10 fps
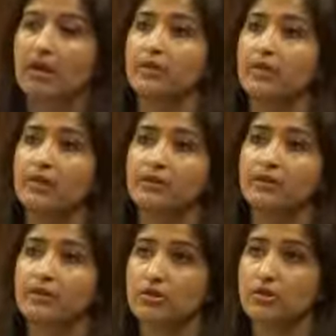None of
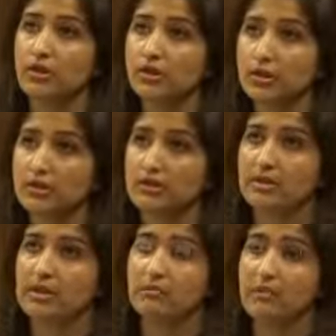these choices,
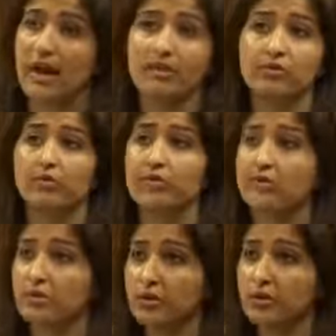either
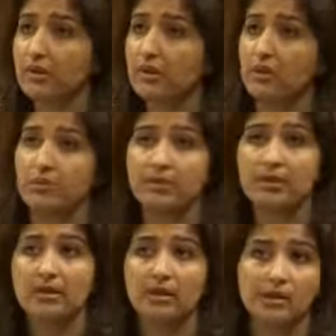return or
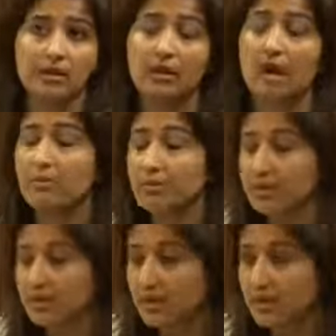be
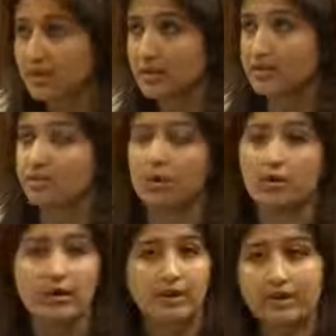compensated
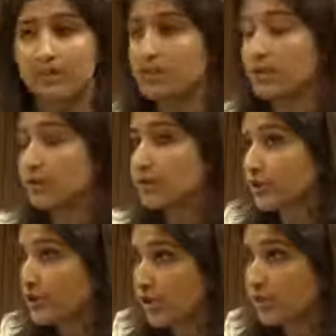or giving me a
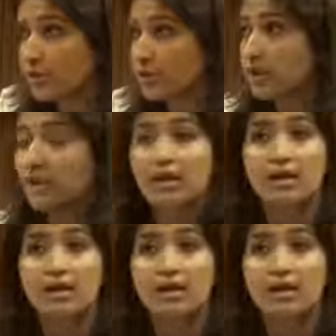third option,